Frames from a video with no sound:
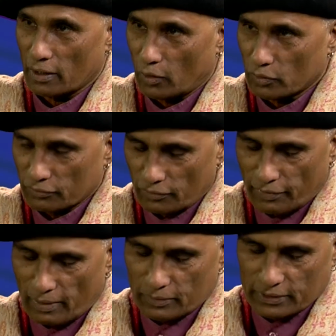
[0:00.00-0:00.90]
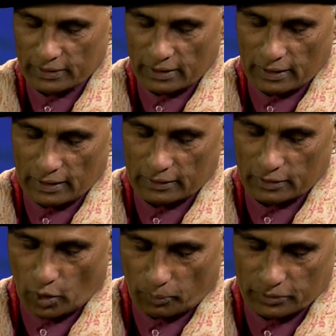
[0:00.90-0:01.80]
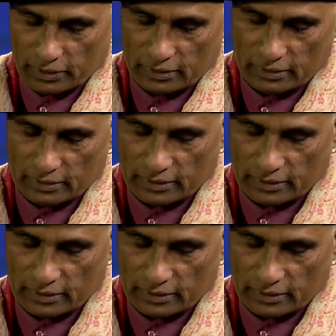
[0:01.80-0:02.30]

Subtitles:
out of the families and adopted in